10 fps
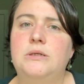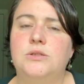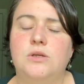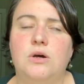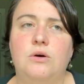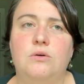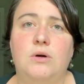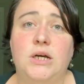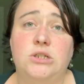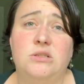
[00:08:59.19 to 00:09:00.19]
So
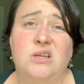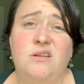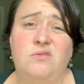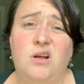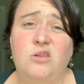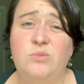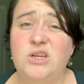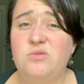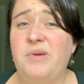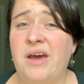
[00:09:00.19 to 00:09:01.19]
I just kind of follow
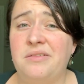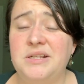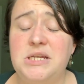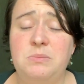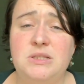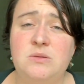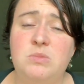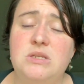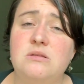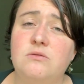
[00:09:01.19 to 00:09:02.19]
my own path. I take bits and
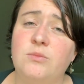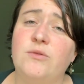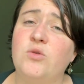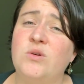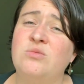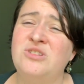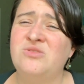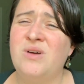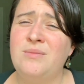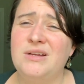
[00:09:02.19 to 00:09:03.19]
pieces from everywhere, which
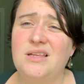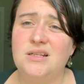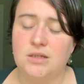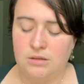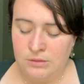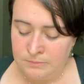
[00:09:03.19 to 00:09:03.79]
is why I'm eclectic.